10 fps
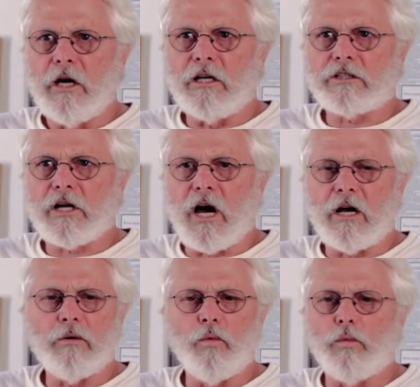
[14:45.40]
it's
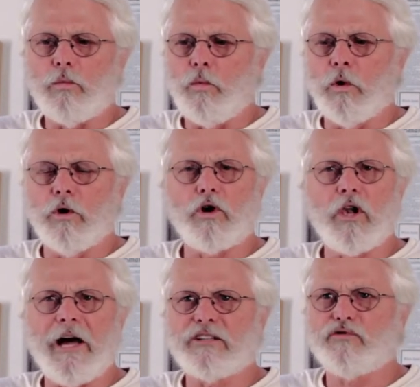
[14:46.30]
got
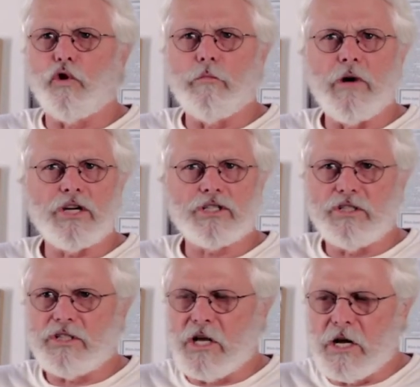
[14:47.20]
world-class
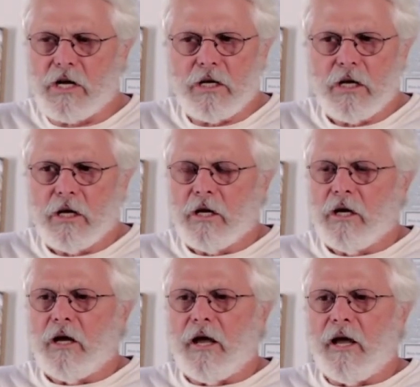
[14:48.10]
formations in it.
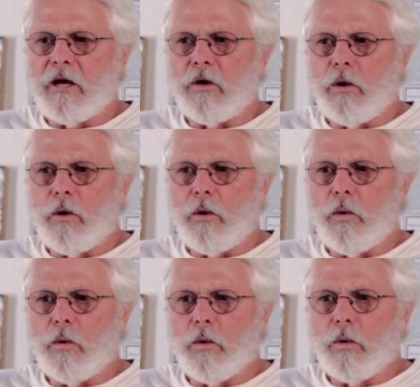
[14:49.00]
And
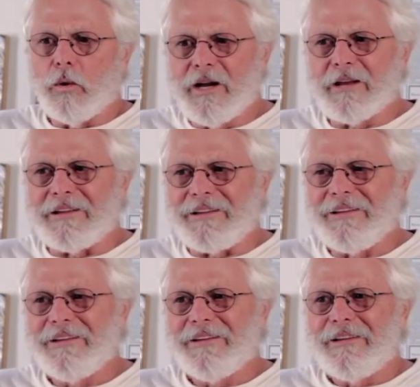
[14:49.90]
really,
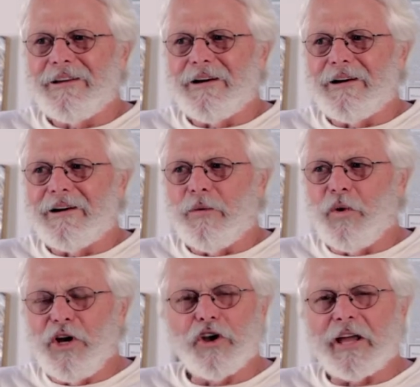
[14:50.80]

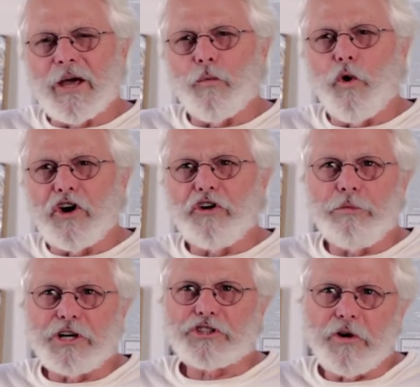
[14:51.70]
we only had one good
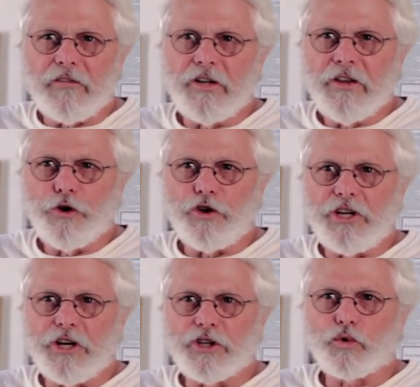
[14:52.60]
picture of it through the
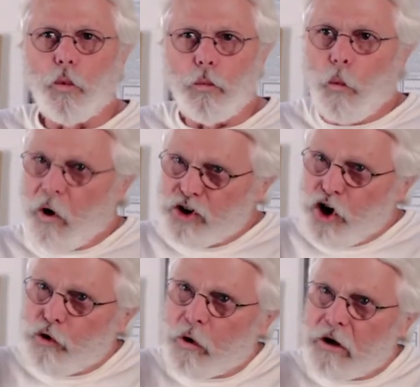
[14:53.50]
years. One
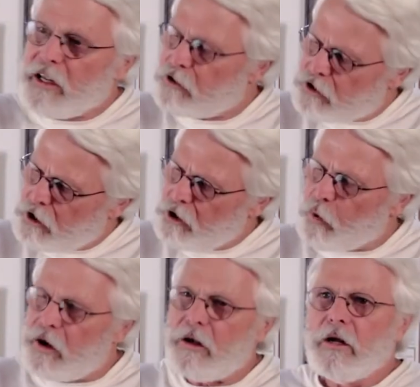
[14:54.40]
good one. It's a good
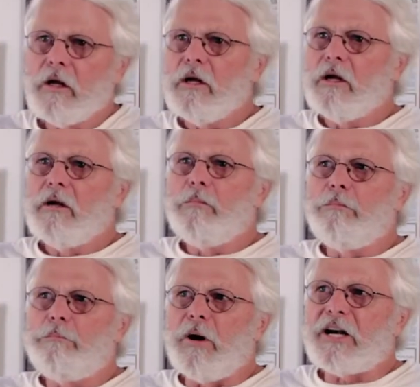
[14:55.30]
one.
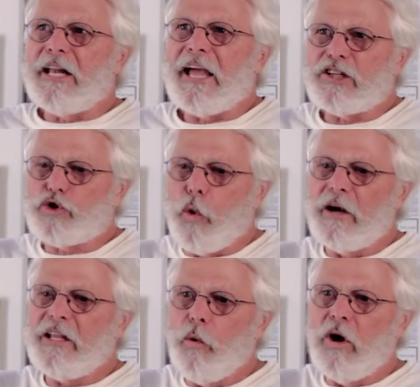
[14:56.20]
But it had
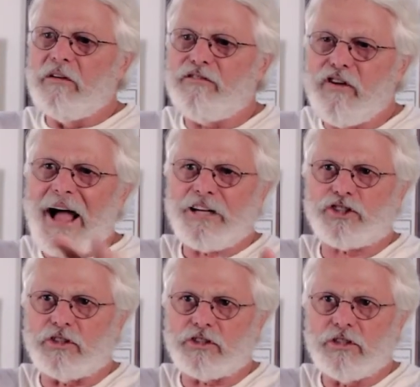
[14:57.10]
21
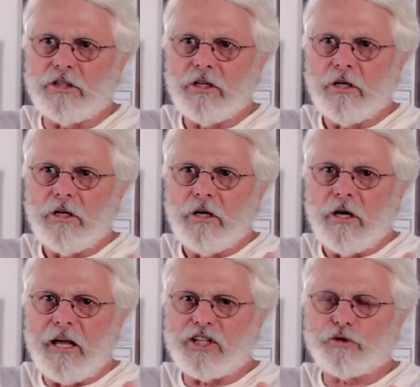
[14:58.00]
flashes And it's